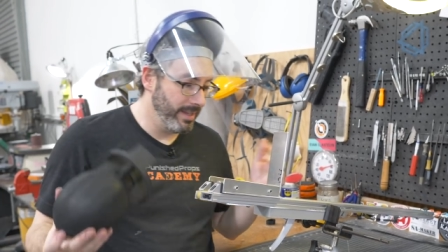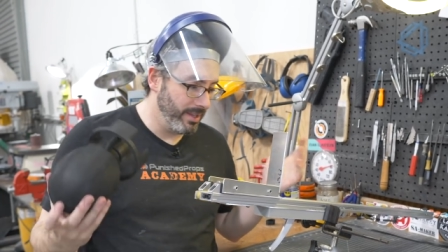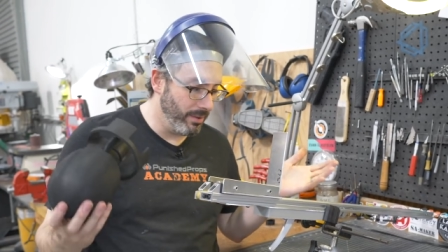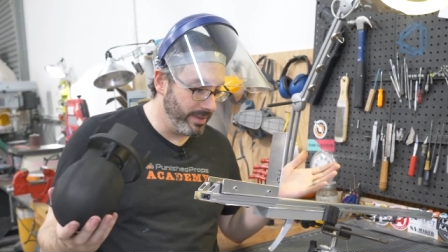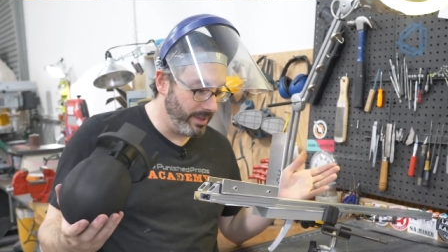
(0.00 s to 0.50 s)

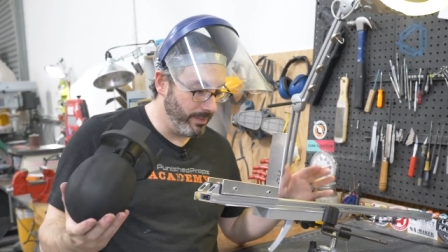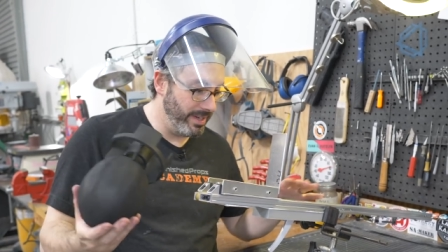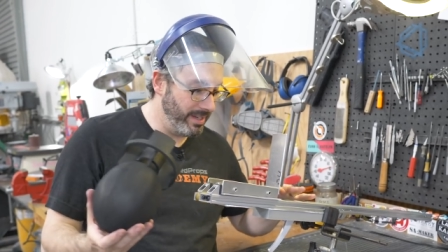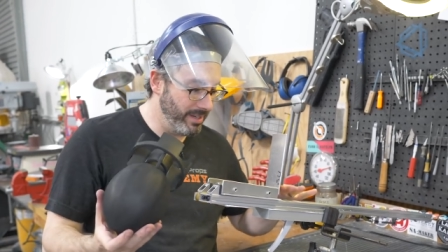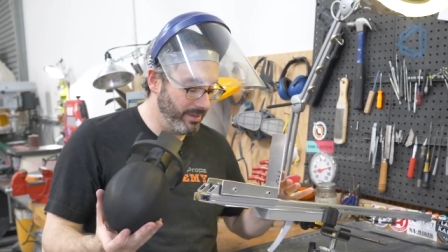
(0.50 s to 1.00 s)
The only thing we
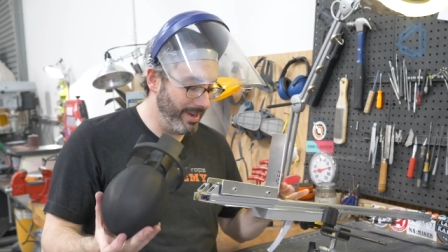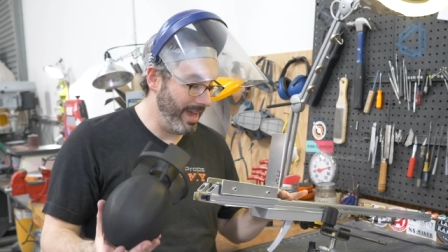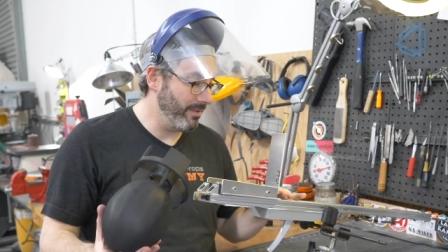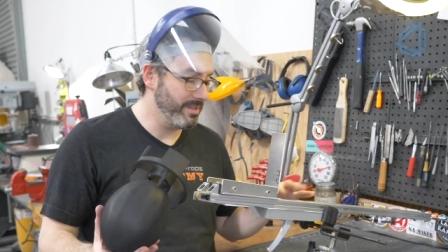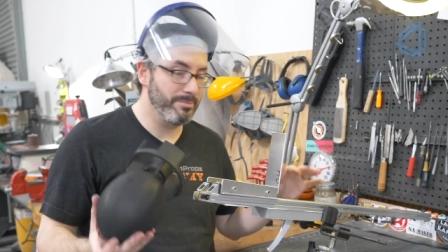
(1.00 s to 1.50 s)
need to do
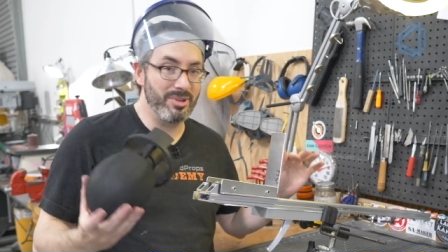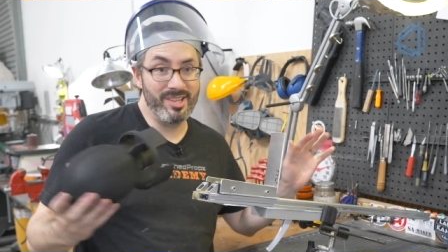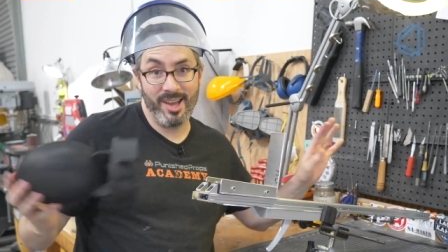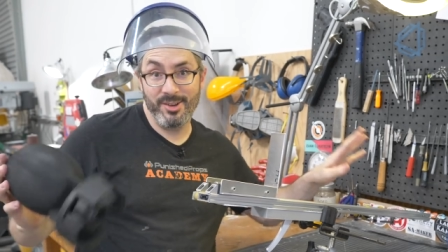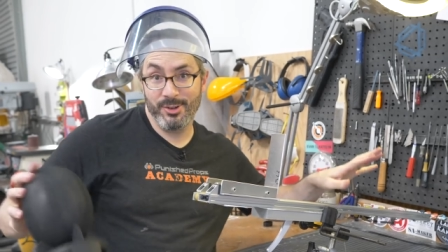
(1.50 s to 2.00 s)
now is
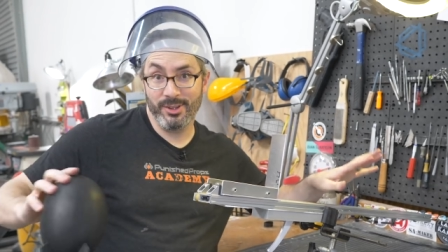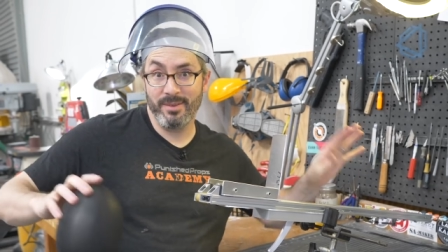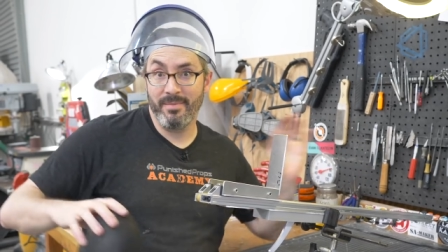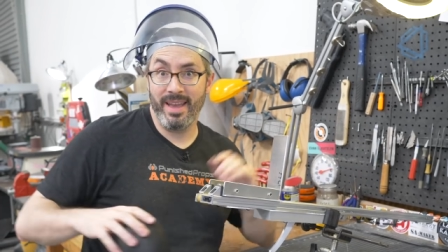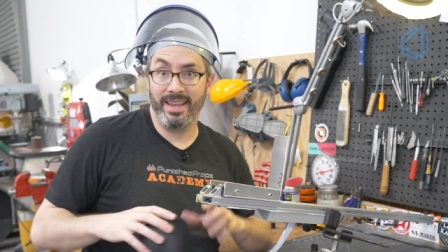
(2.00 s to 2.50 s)

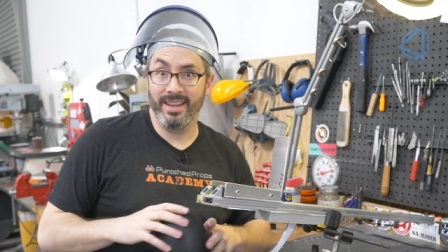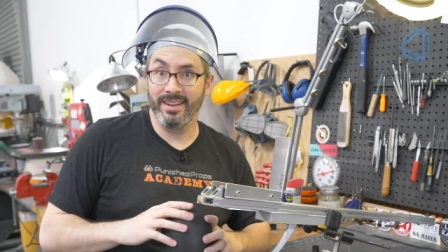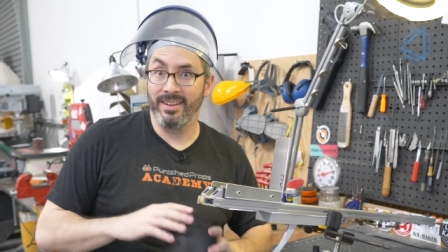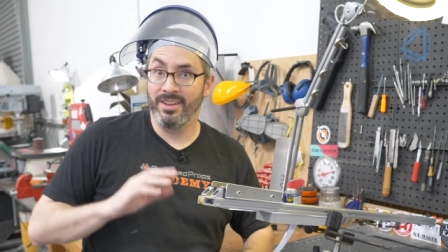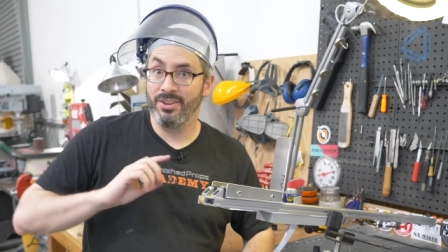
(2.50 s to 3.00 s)
potentially make
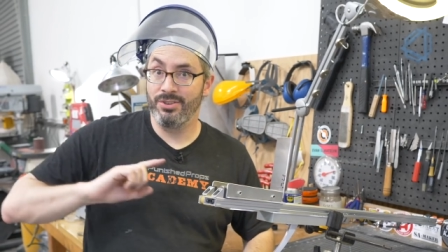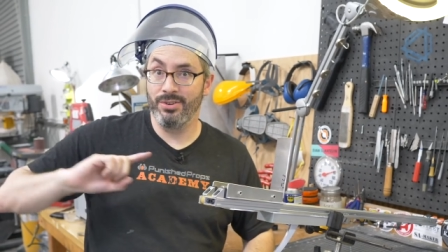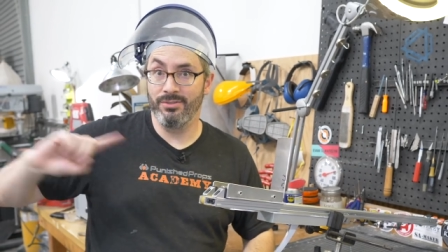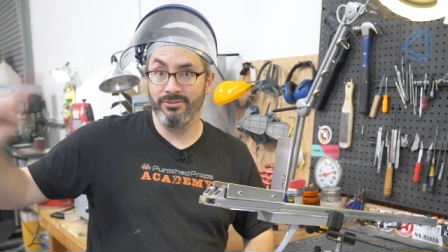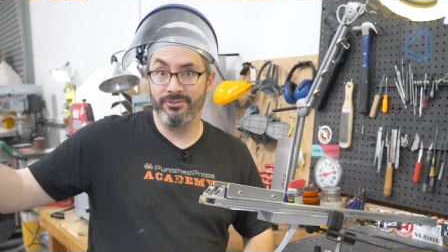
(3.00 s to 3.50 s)
it
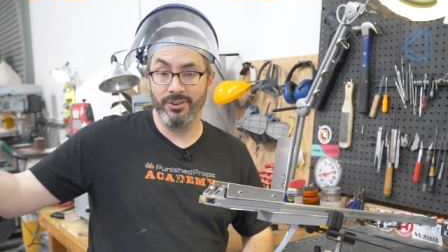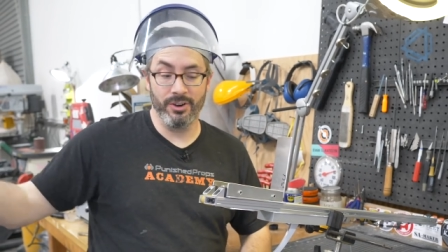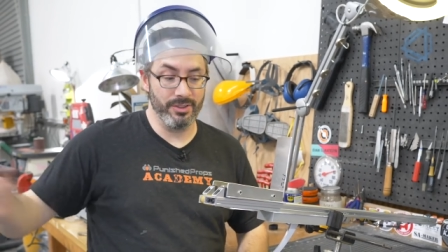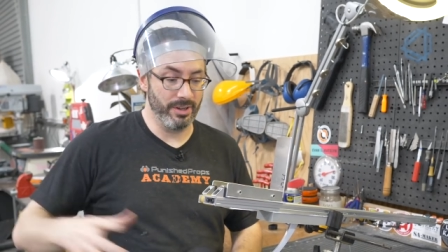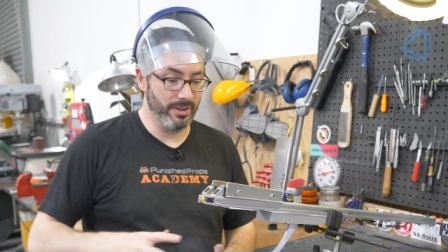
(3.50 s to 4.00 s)
shoot
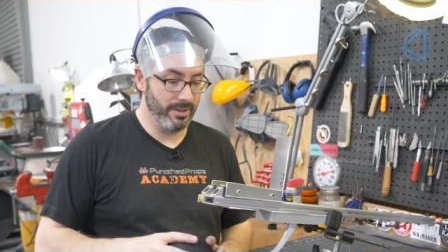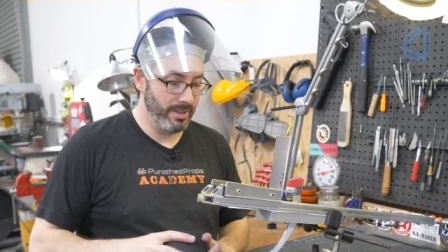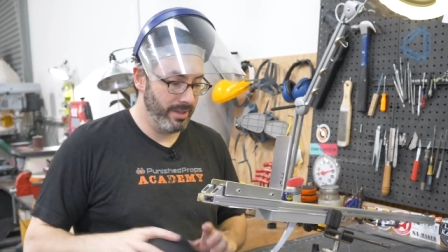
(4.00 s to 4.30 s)
further.